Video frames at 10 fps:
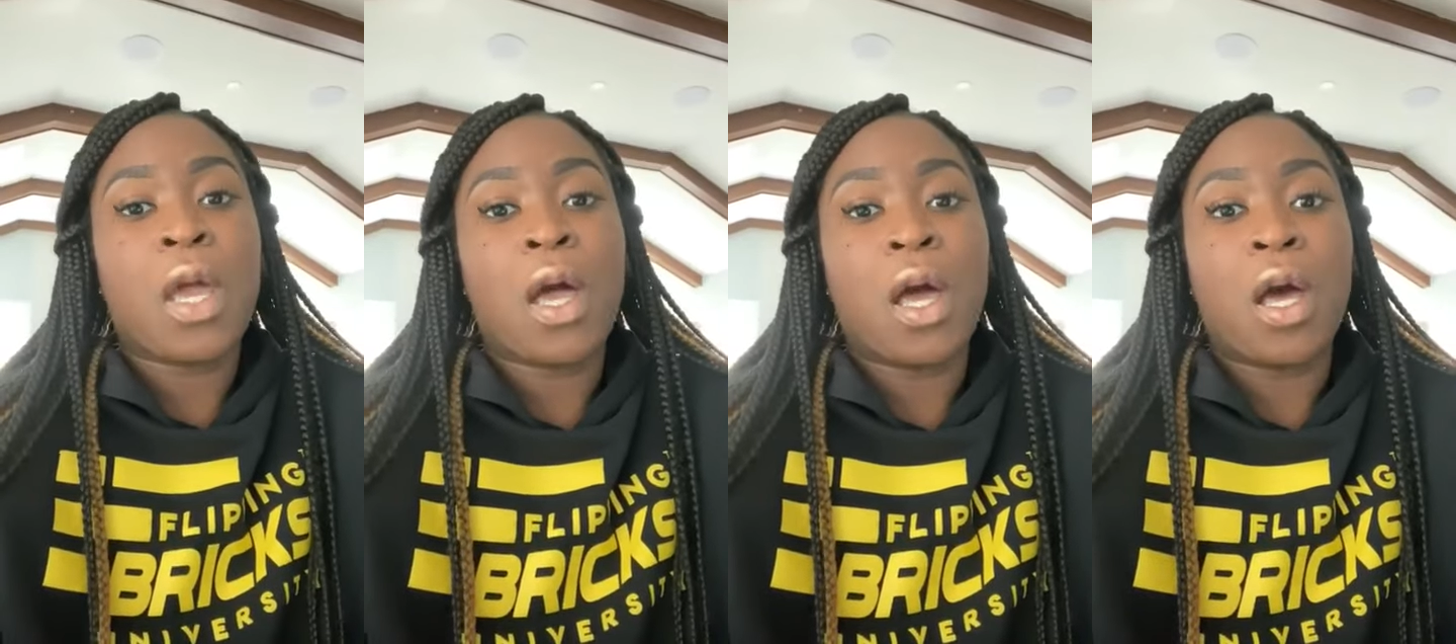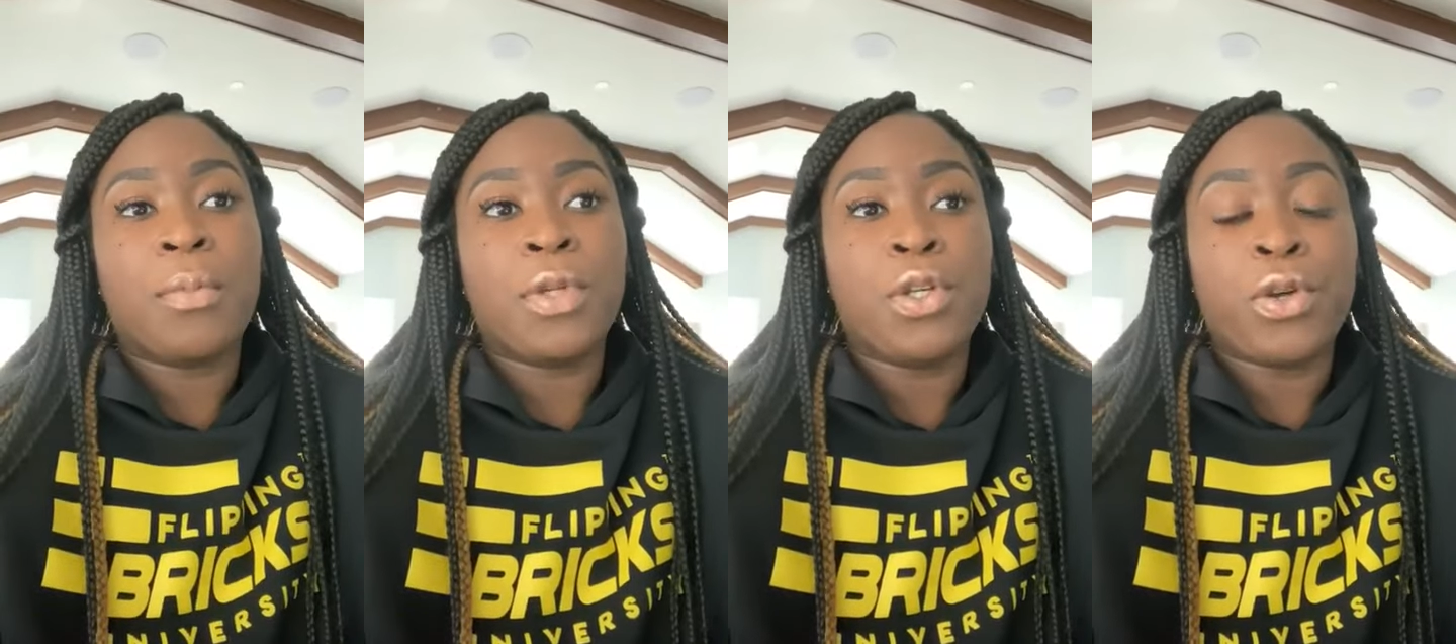
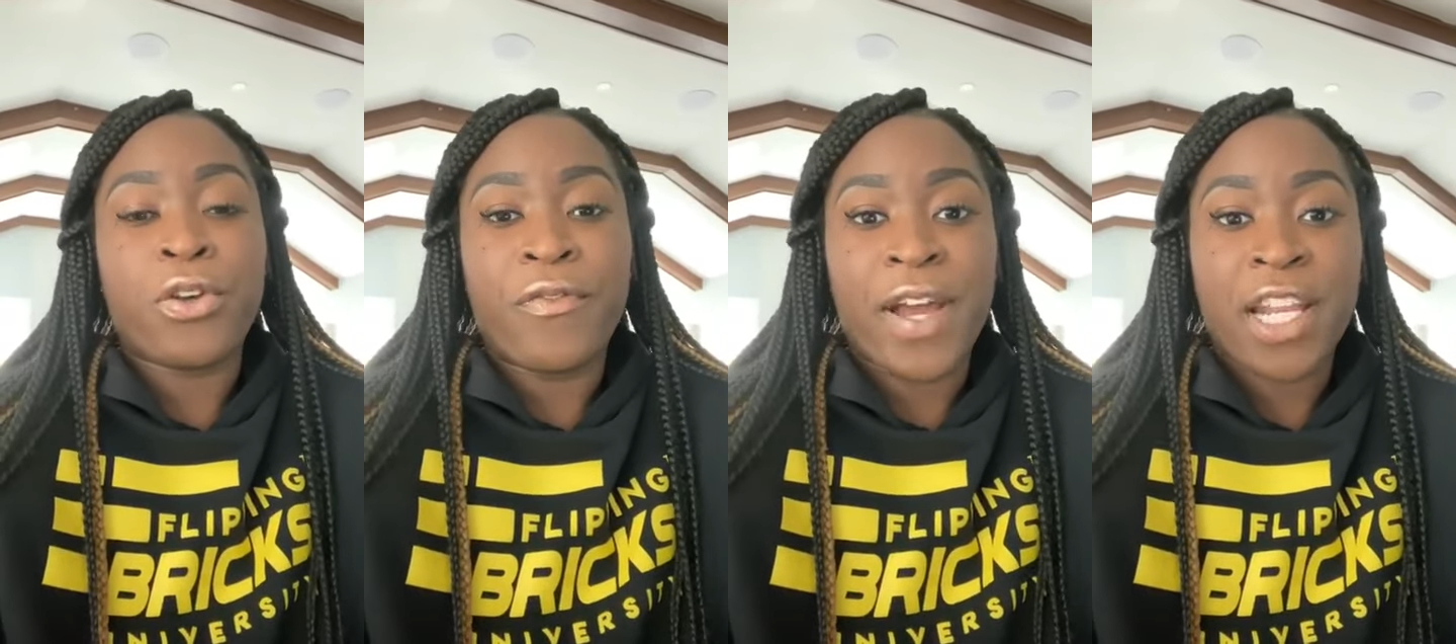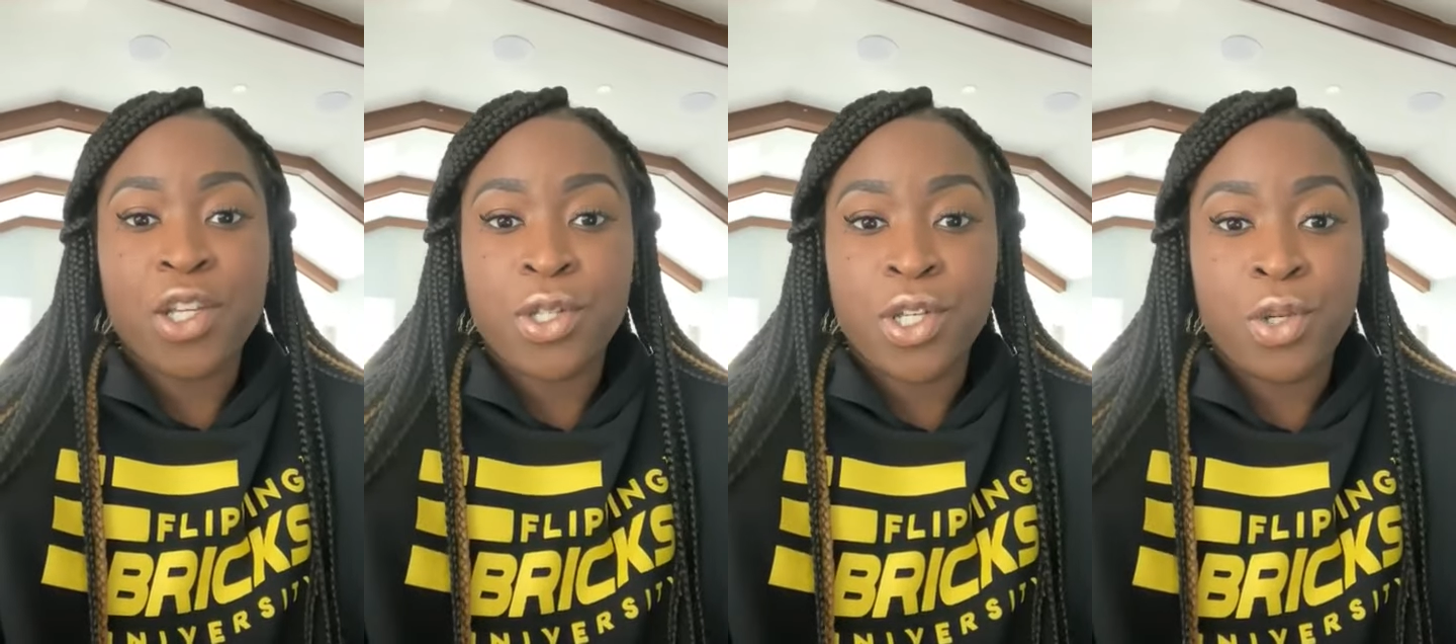Your
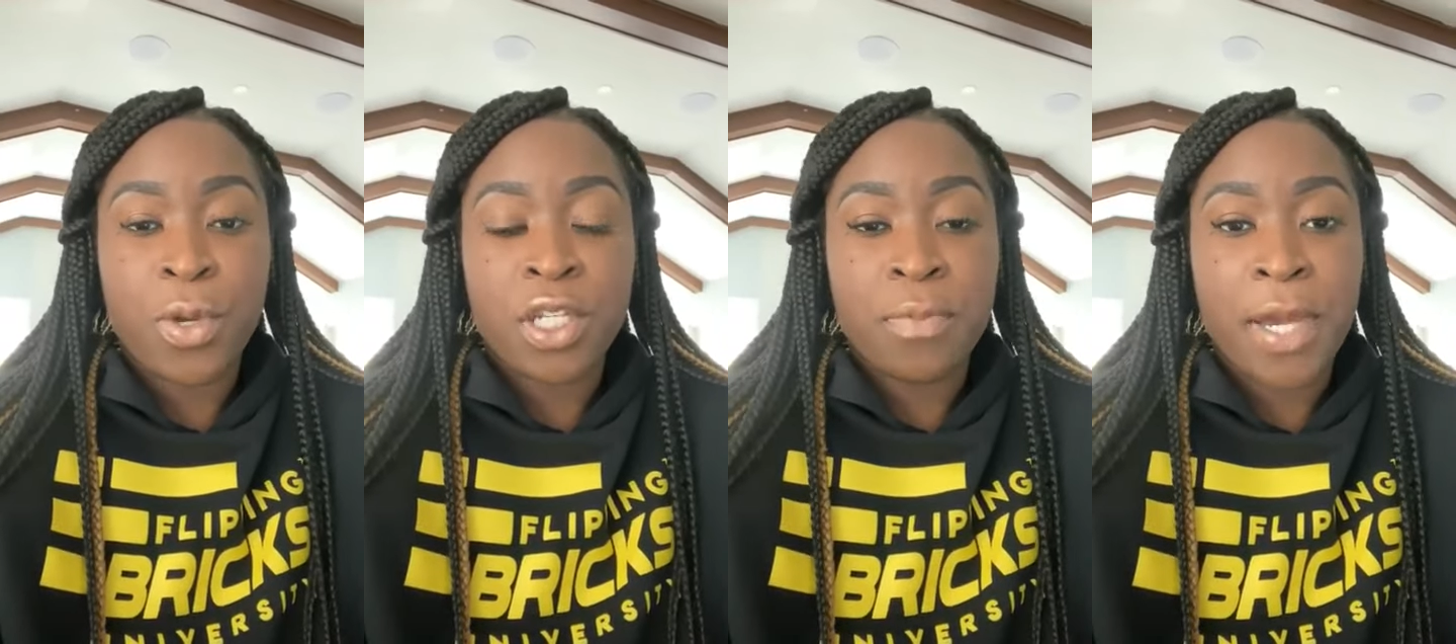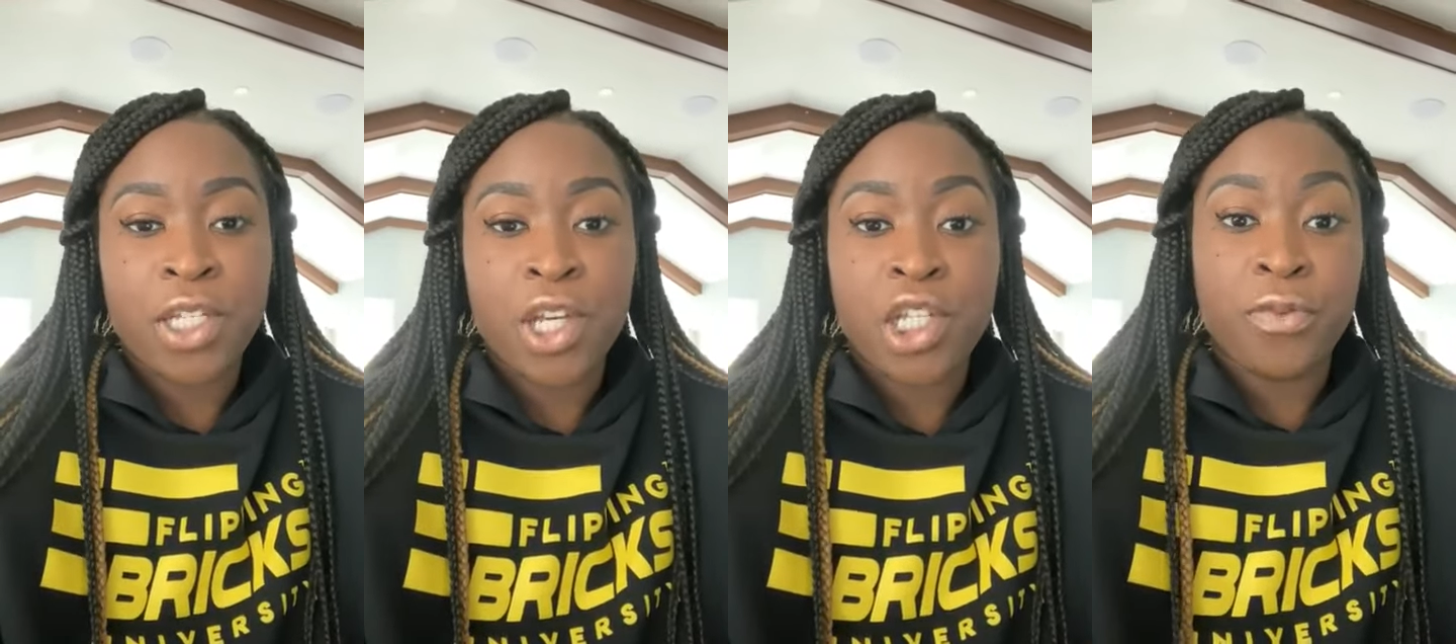financial situation
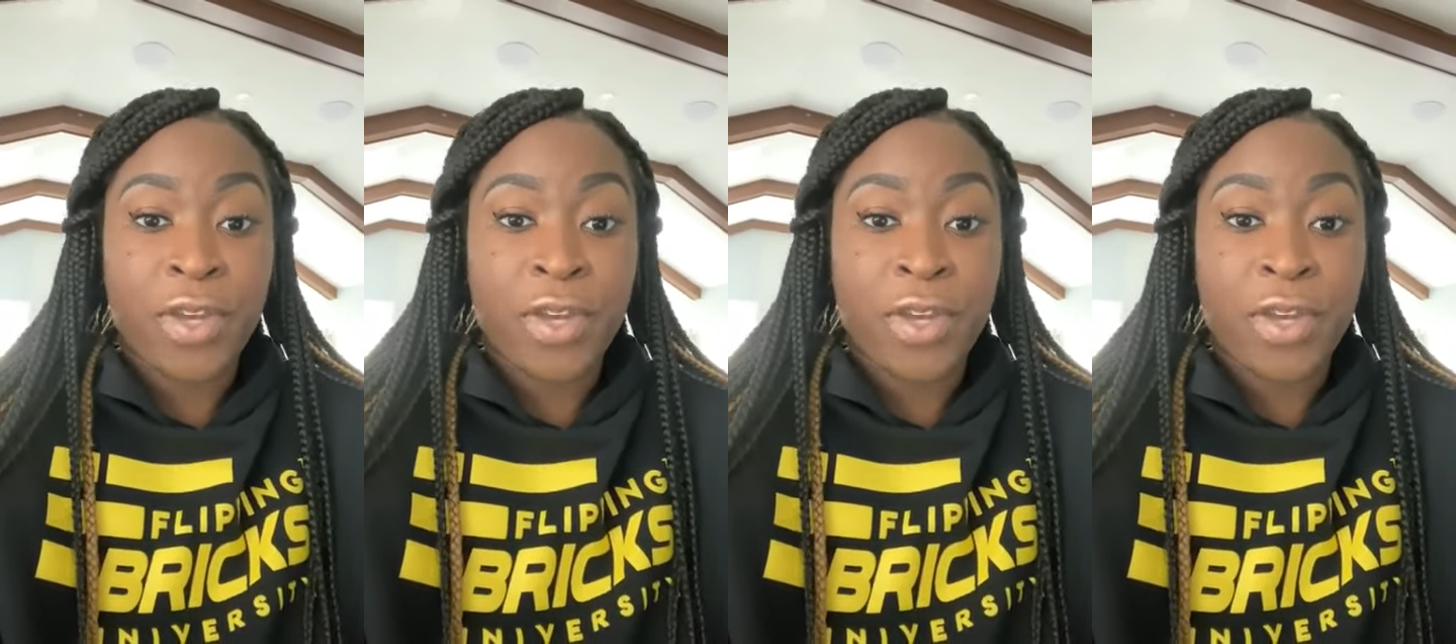might change.